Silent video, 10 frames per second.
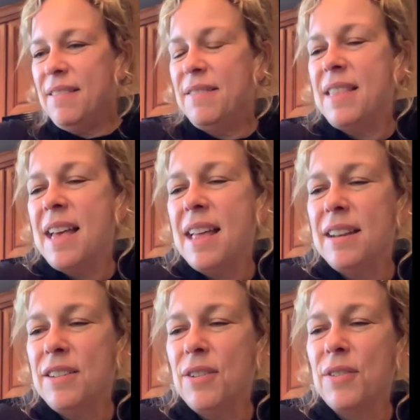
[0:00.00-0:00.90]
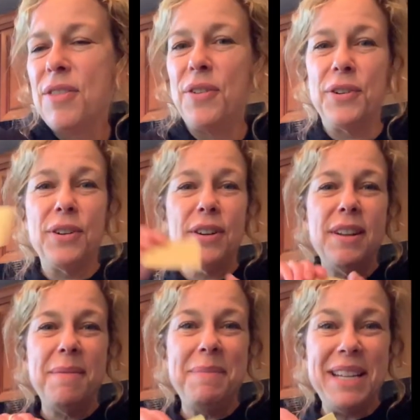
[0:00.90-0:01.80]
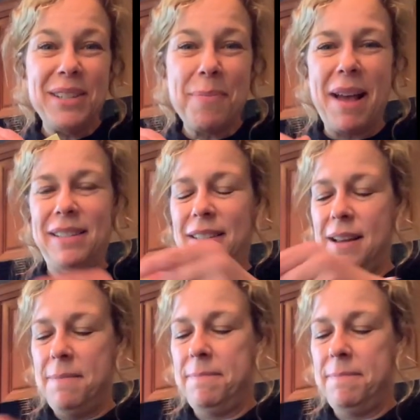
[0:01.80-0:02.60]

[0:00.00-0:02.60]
Then your third piece of pasta